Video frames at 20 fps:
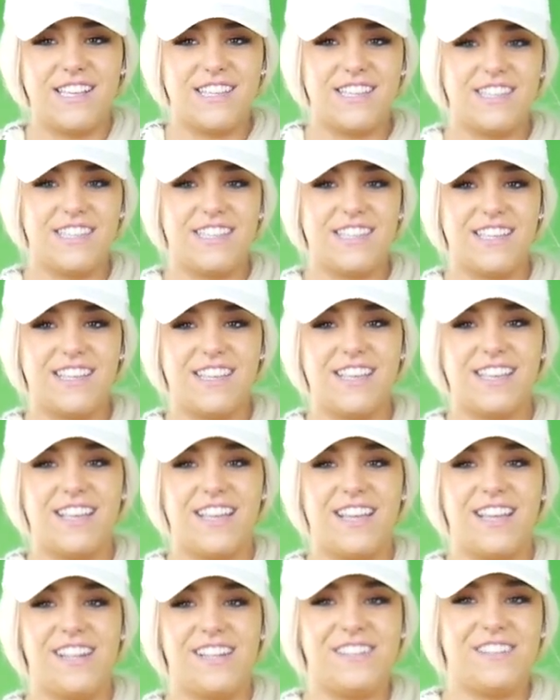
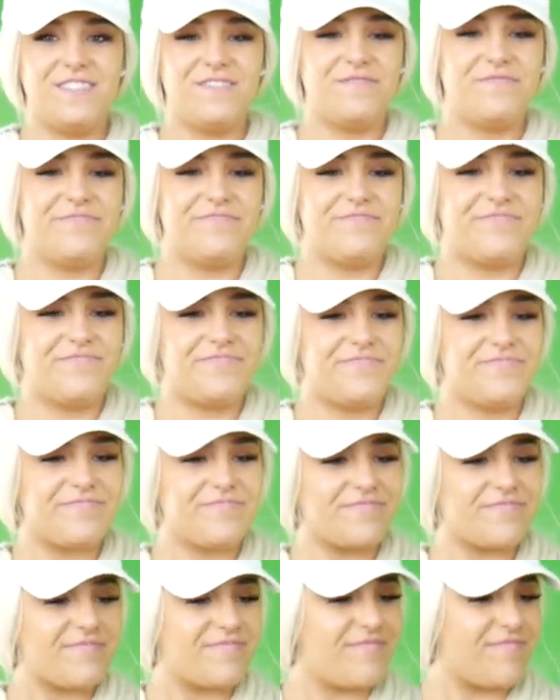
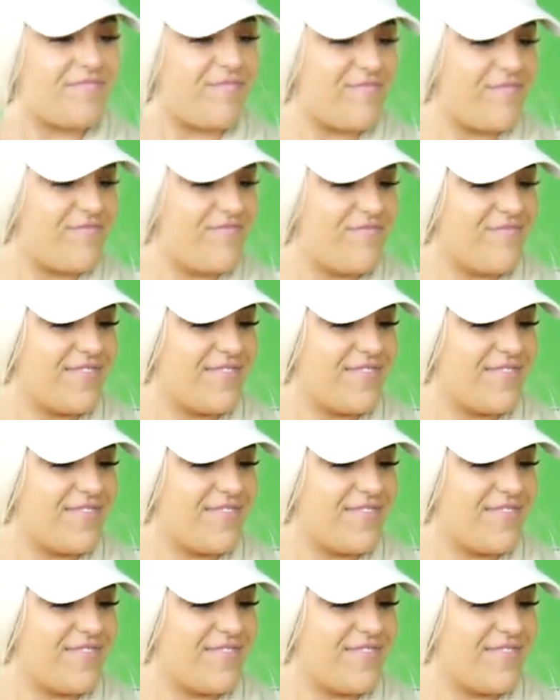No words are spoken by the person on screen.